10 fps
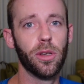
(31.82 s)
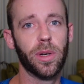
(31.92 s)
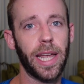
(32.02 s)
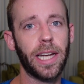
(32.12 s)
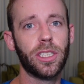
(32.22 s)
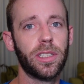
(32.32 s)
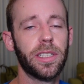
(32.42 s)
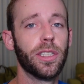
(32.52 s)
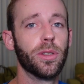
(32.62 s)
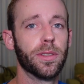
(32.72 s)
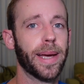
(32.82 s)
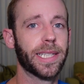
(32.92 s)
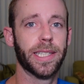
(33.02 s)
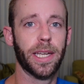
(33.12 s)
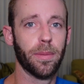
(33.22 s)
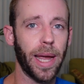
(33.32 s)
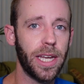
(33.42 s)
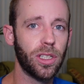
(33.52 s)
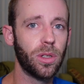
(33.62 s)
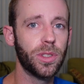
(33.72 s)
you can actually use Mexican
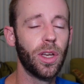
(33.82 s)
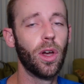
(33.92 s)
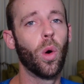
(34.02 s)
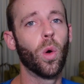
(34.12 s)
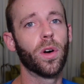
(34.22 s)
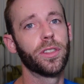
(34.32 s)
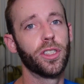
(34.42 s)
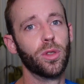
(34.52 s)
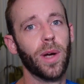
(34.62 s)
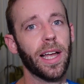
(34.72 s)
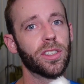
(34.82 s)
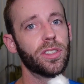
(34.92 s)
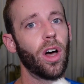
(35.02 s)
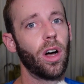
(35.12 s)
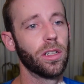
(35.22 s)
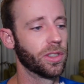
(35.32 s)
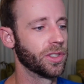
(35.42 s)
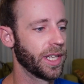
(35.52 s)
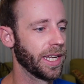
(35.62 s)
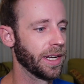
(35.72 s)
pesos or US
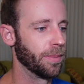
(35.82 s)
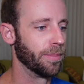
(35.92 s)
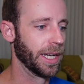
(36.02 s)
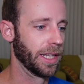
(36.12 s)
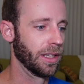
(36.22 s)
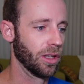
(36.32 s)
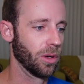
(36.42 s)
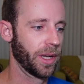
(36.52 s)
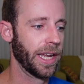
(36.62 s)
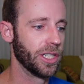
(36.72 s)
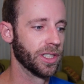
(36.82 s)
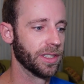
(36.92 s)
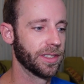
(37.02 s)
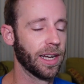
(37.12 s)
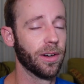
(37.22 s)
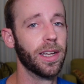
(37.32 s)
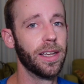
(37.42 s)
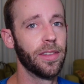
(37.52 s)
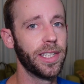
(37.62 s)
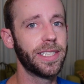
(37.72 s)
dollars in many locations. Now, this